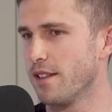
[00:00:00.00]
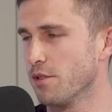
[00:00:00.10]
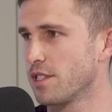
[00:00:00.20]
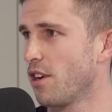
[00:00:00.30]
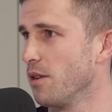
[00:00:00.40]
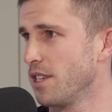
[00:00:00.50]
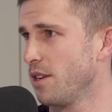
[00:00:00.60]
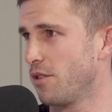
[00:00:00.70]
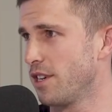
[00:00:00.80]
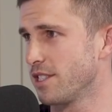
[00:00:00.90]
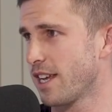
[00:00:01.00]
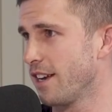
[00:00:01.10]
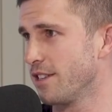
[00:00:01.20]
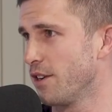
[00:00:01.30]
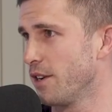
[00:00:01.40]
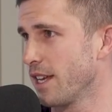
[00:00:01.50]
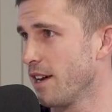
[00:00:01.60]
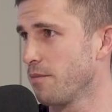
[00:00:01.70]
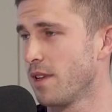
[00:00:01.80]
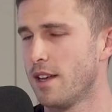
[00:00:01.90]
There was times there where I just hated turning
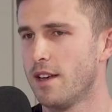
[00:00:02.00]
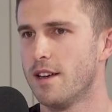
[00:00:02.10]
up.